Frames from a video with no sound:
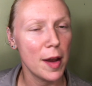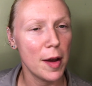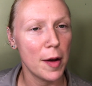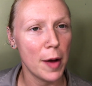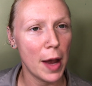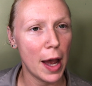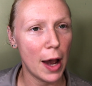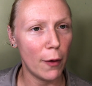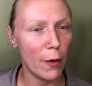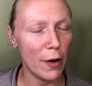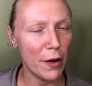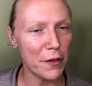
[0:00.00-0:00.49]

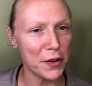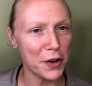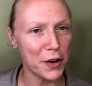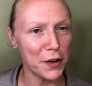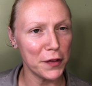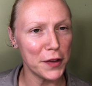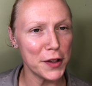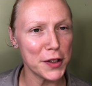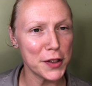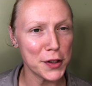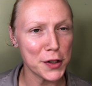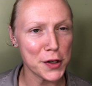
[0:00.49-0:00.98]
However,
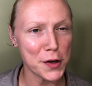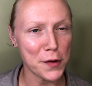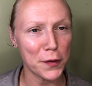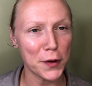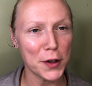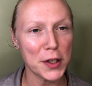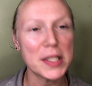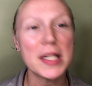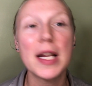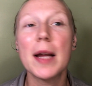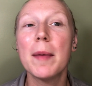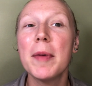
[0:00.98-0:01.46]
if this is your
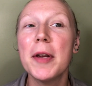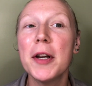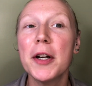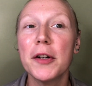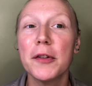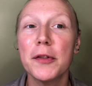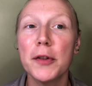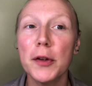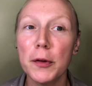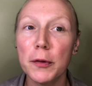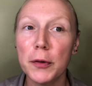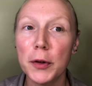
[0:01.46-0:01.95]
first time here,
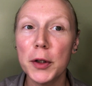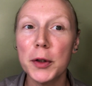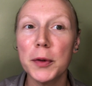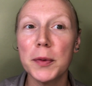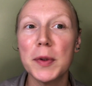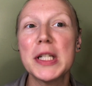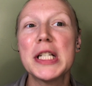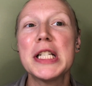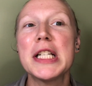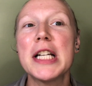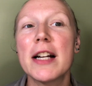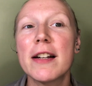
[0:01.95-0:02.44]
feel free to
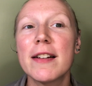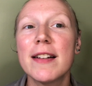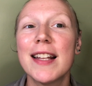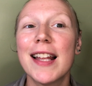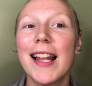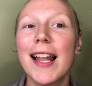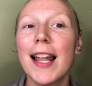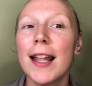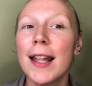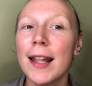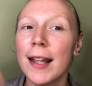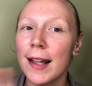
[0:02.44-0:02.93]
reach down and
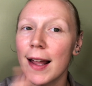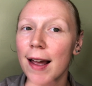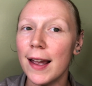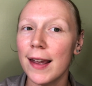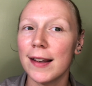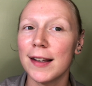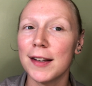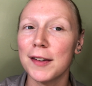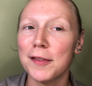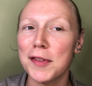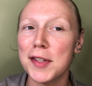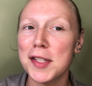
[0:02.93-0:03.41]
hit
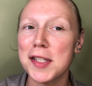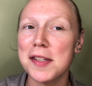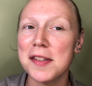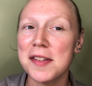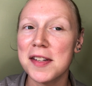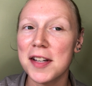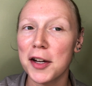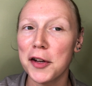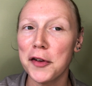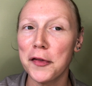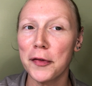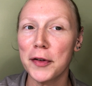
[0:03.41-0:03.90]
like. If this is
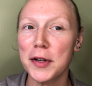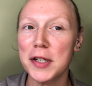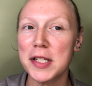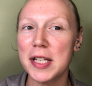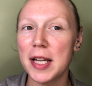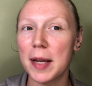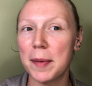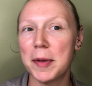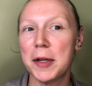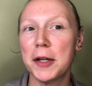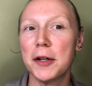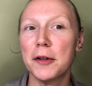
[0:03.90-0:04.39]
not your first
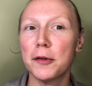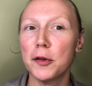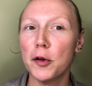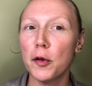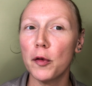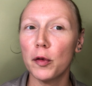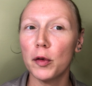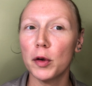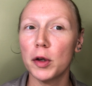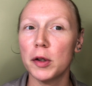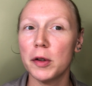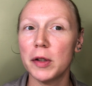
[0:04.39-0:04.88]
time here, feel
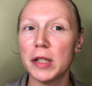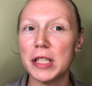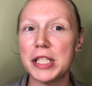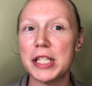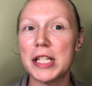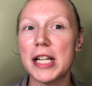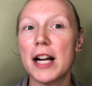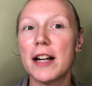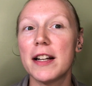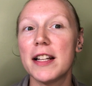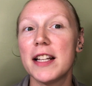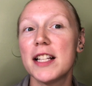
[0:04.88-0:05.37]
free to reach
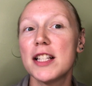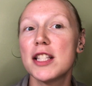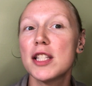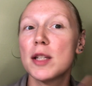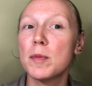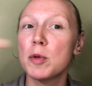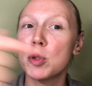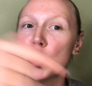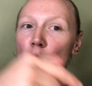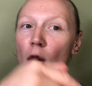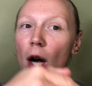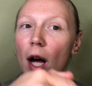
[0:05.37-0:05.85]
down and hit
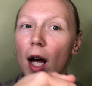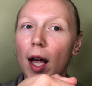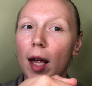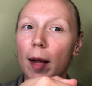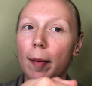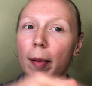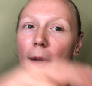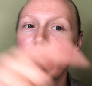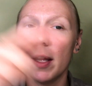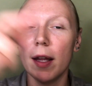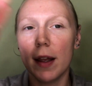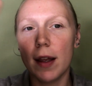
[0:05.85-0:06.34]

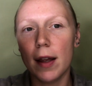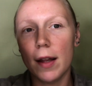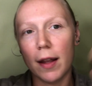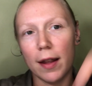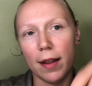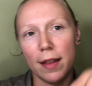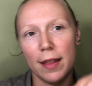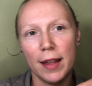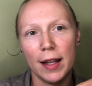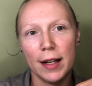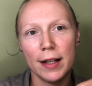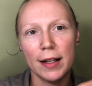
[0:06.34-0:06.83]
subscribe.
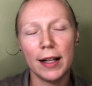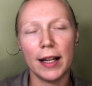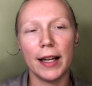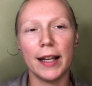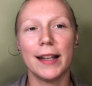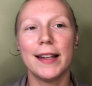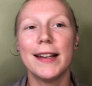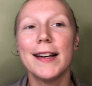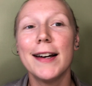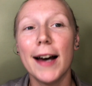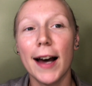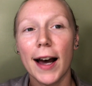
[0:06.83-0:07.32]
Then
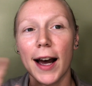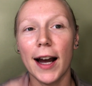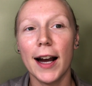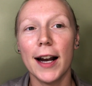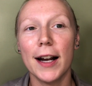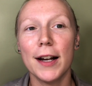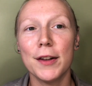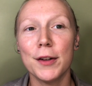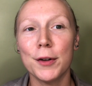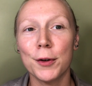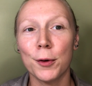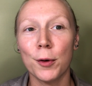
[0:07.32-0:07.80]
like,
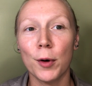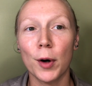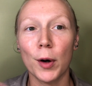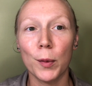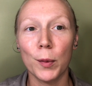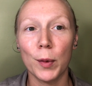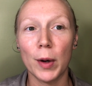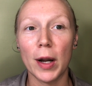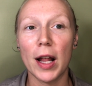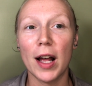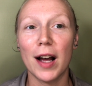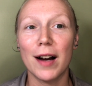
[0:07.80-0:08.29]
either or,
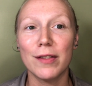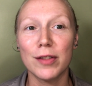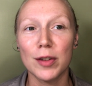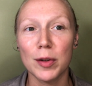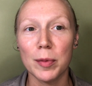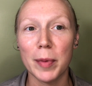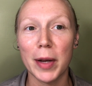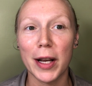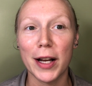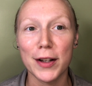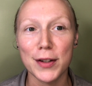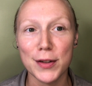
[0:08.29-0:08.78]
whatever
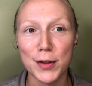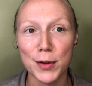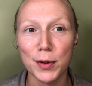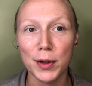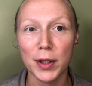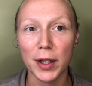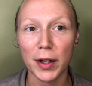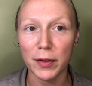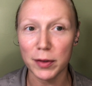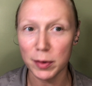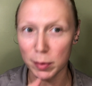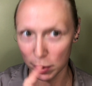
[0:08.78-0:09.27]
makes you
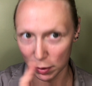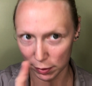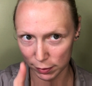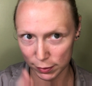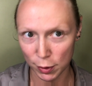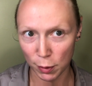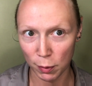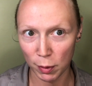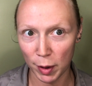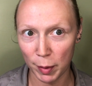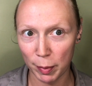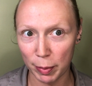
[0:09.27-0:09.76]
comfortable.
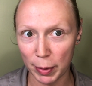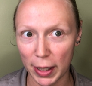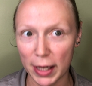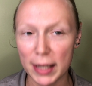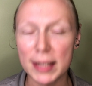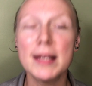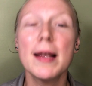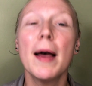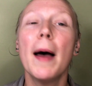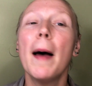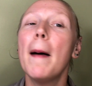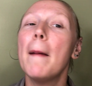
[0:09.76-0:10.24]
Don't want to
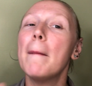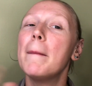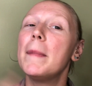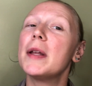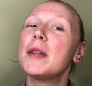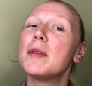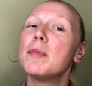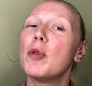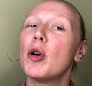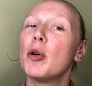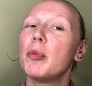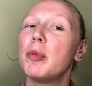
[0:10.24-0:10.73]
press, but
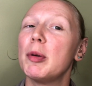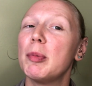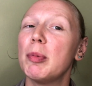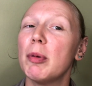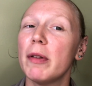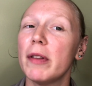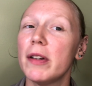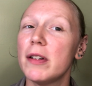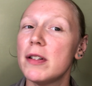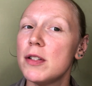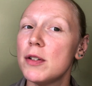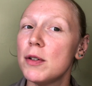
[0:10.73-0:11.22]
the more
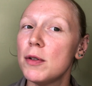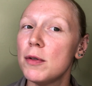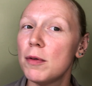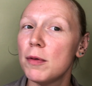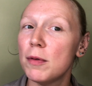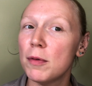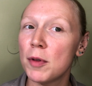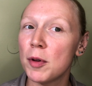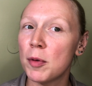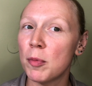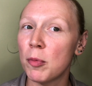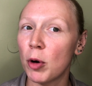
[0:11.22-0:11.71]
people that do,
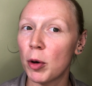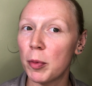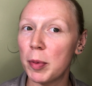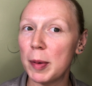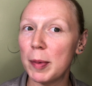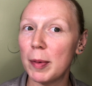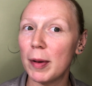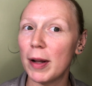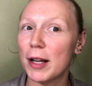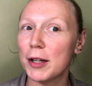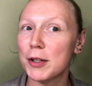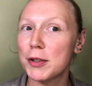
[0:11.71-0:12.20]
the more
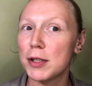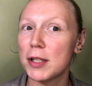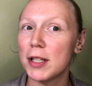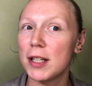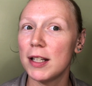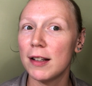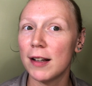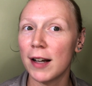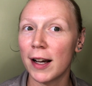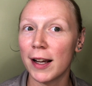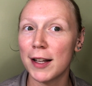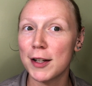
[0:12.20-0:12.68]
people
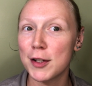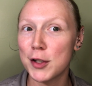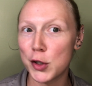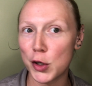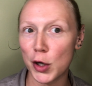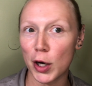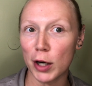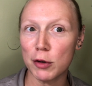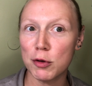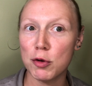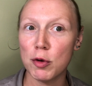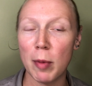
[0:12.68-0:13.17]
actually I get to
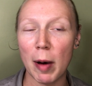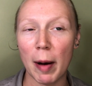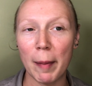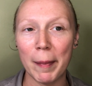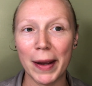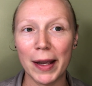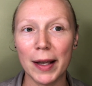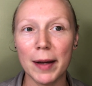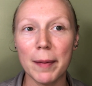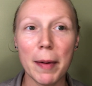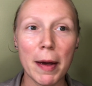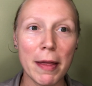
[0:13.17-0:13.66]
talk to about
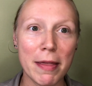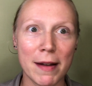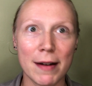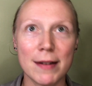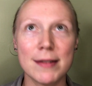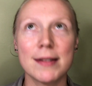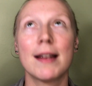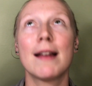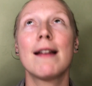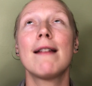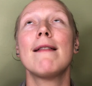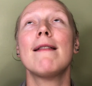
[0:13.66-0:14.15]
makeup, and that
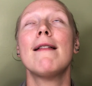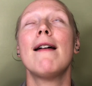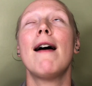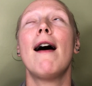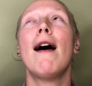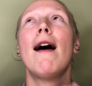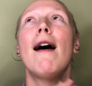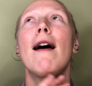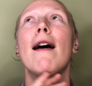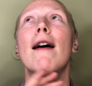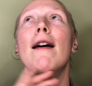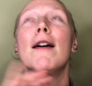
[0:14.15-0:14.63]
is like
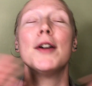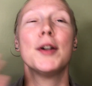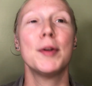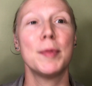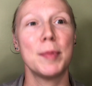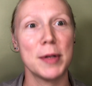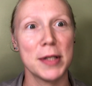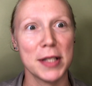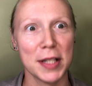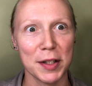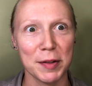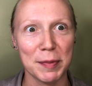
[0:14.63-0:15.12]

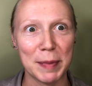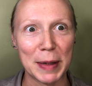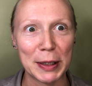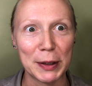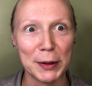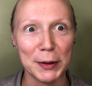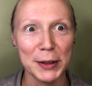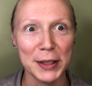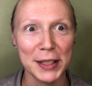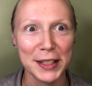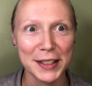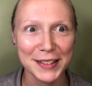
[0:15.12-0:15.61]
100% of my
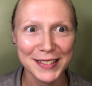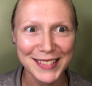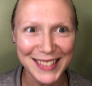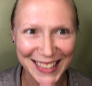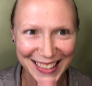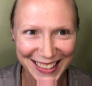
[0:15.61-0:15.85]
goal here.